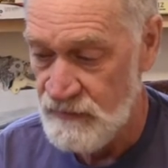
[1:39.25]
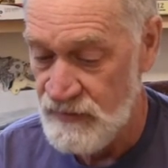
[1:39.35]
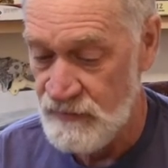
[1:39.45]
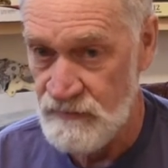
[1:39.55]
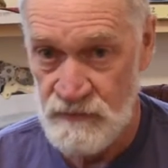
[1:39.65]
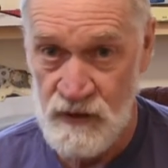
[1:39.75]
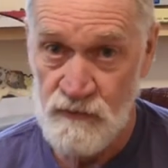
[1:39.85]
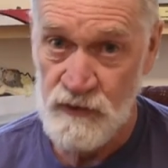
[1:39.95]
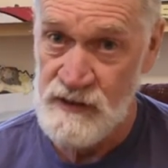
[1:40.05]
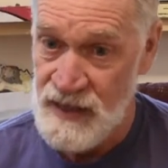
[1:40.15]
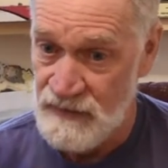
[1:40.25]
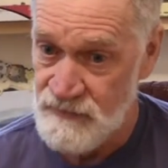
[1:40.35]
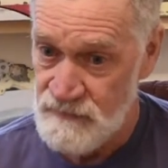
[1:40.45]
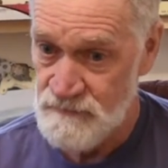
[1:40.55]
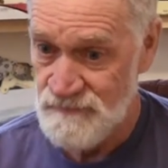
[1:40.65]
And essentially
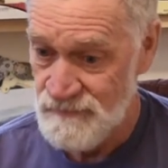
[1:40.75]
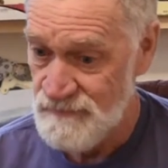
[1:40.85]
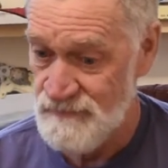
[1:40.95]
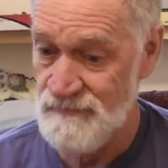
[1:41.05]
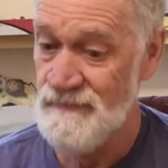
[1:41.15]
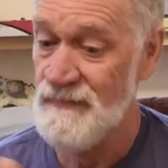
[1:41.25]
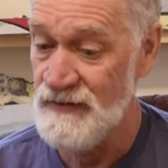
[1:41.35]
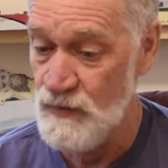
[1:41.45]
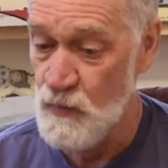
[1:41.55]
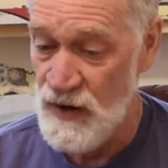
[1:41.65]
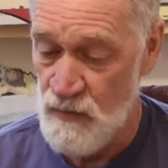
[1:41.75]
that's, I know what